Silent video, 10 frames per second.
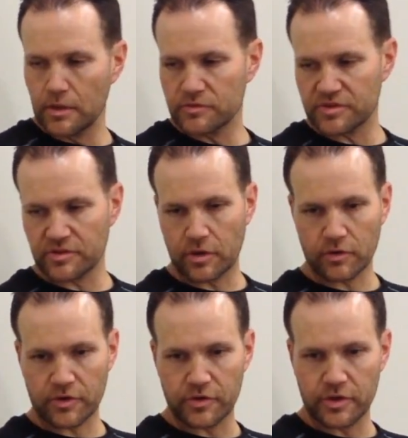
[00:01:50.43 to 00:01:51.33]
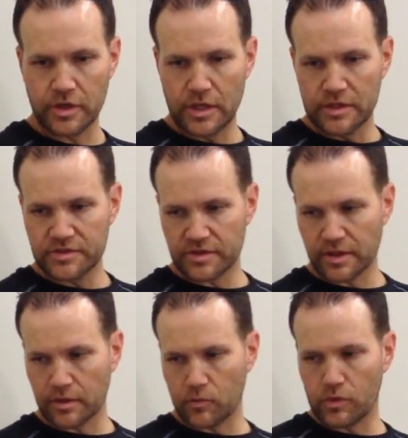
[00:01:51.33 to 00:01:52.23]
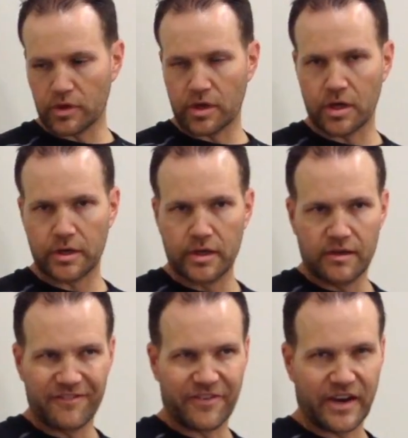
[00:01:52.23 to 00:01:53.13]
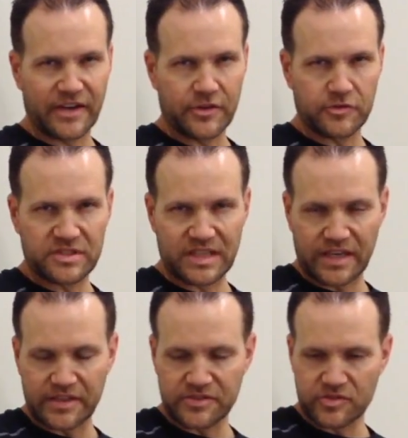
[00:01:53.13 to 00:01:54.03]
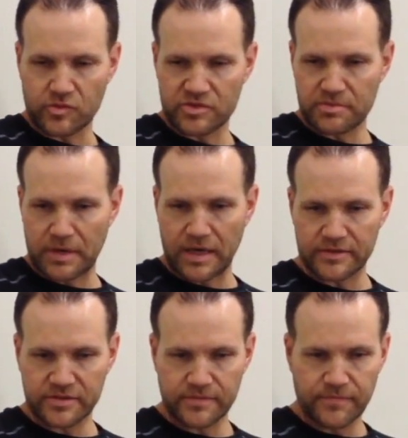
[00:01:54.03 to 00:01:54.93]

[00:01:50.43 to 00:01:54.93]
which is all good to kind of work on finding those tight and sore spots.